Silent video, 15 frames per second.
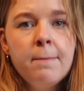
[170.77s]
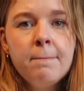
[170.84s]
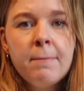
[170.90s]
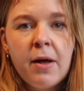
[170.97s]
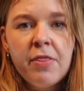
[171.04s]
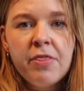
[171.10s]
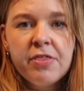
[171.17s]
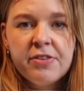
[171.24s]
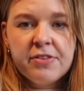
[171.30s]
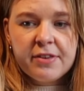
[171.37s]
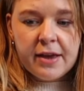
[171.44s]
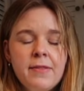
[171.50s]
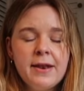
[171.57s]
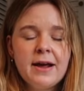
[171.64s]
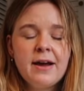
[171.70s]
months
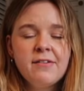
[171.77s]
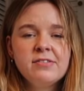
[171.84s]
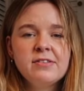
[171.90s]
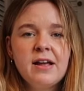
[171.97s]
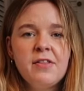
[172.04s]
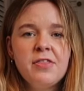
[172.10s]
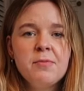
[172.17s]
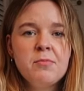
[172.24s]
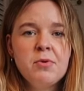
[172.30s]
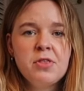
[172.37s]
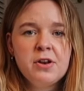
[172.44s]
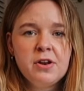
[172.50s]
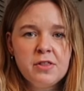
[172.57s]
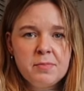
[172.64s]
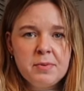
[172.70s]
and then I have styled them
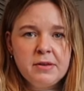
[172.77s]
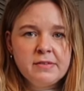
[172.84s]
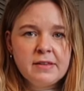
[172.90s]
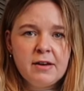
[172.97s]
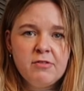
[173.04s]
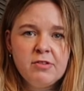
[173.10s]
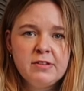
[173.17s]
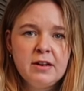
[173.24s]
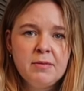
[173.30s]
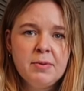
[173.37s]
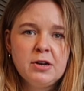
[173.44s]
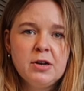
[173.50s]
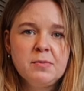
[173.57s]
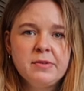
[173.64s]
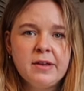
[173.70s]
with another piece that I recently
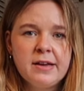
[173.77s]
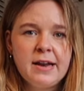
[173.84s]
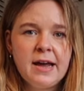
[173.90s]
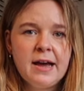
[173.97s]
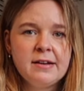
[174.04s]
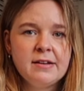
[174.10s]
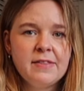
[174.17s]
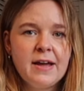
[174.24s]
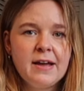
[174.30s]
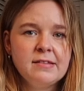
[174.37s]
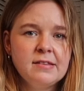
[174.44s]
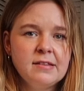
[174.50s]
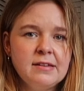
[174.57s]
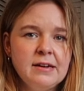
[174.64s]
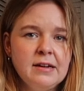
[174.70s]
picked up secondhand and that
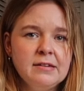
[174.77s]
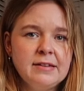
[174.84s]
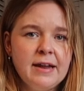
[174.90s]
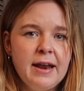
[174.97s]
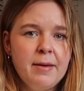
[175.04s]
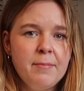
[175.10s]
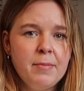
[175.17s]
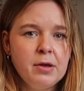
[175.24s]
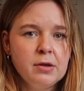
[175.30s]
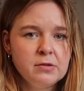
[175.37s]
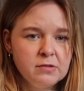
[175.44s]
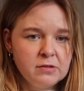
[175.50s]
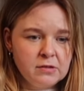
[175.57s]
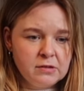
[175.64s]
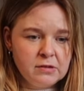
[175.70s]
is this little denim
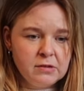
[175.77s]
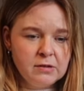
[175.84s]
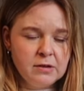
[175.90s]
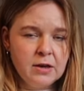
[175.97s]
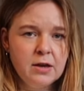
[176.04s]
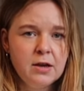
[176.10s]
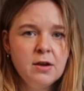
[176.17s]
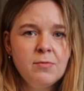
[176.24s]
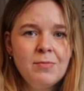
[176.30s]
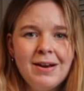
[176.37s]
Skirt.